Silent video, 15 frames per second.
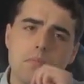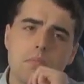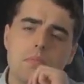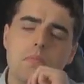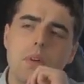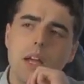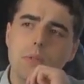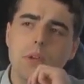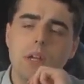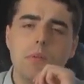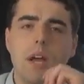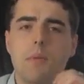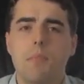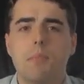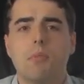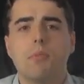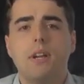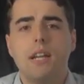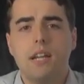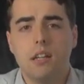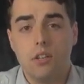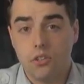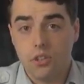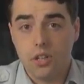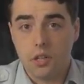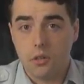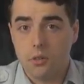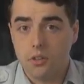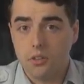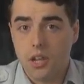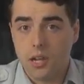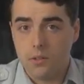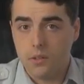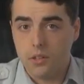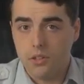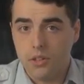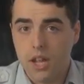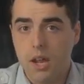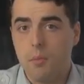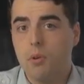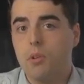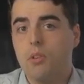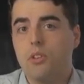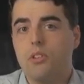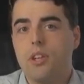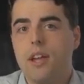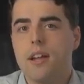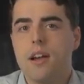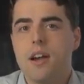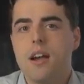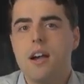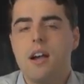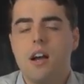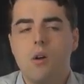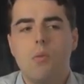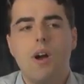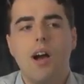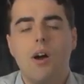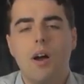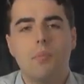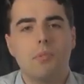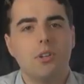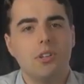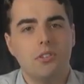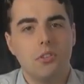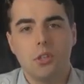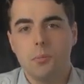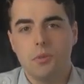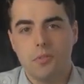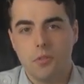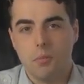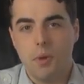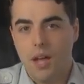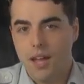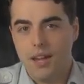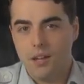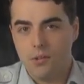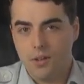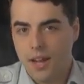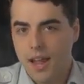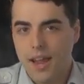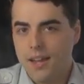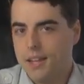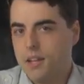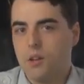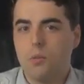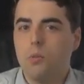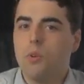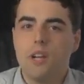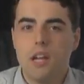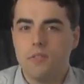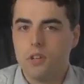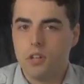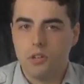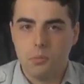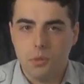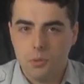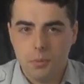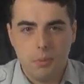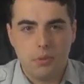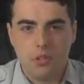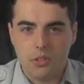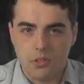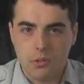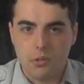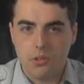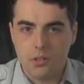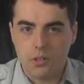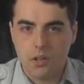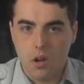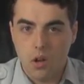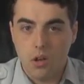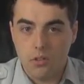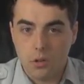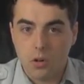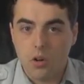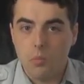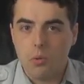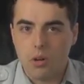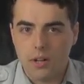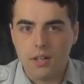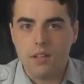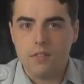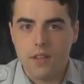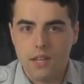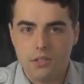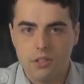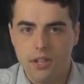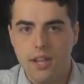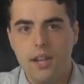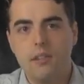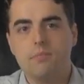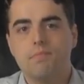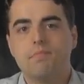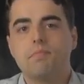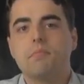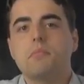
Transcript: I remember reading in a study they're exactly the same, or they'll say, wow, I'm really stupid for buying organic, or whatever, because most people don't do their homework and investigate.